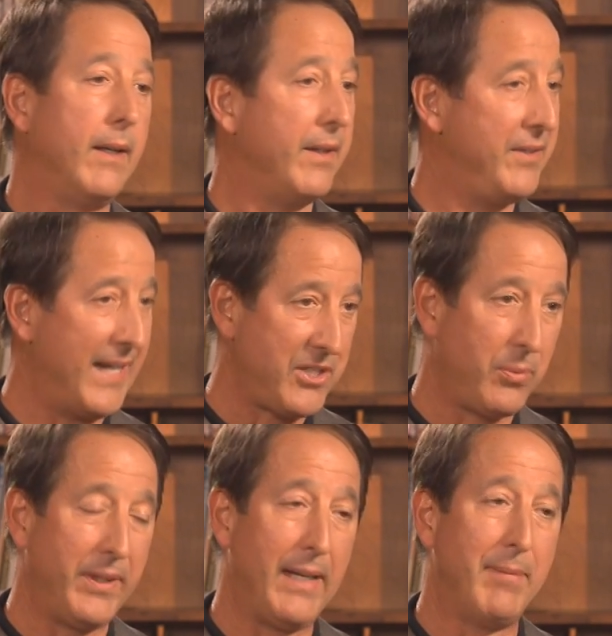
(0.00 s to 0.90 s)
that's
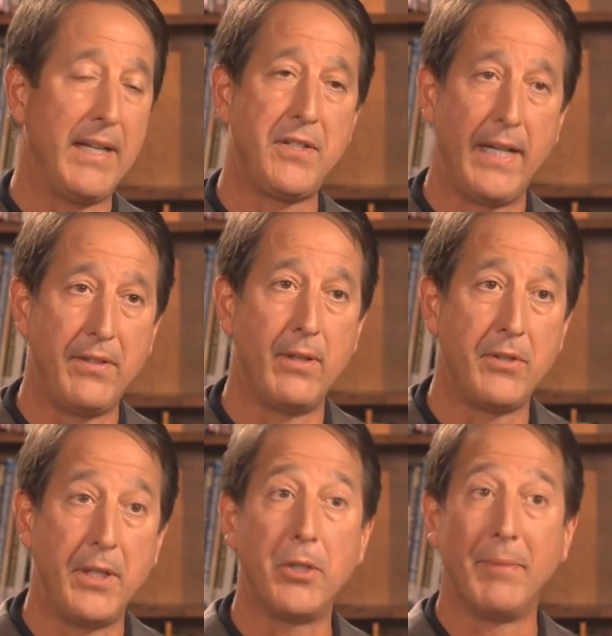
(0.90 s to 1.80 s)
when they may say to their
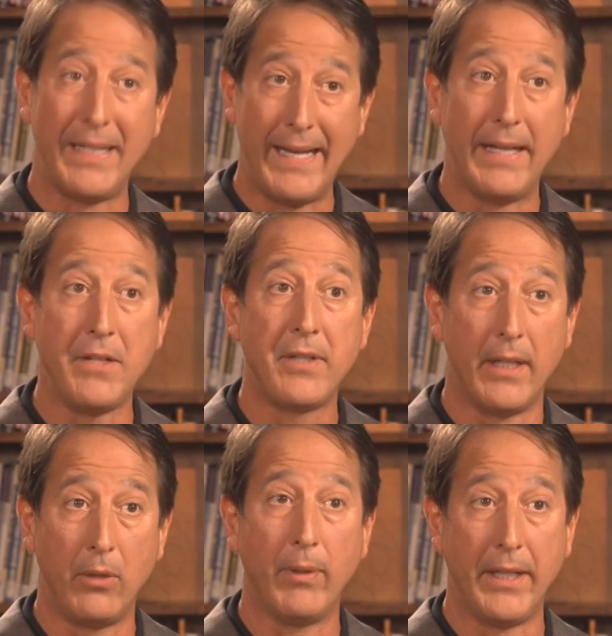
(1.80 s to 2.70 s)
teacher, "My daddy's
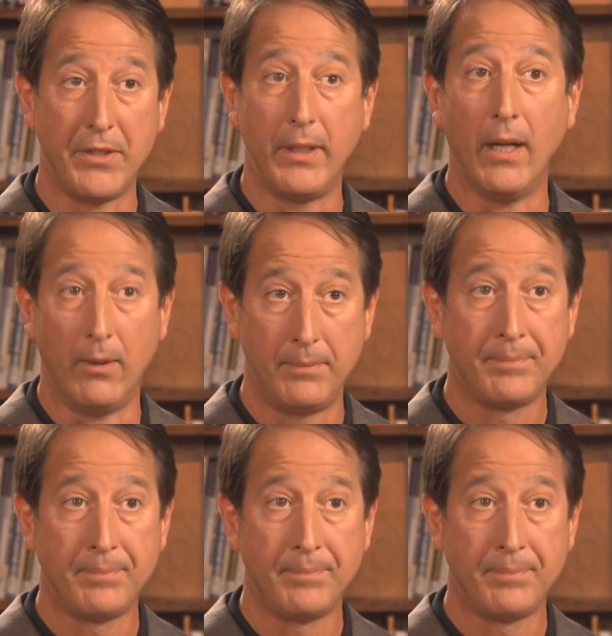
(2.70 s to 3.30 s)
getting ready to go."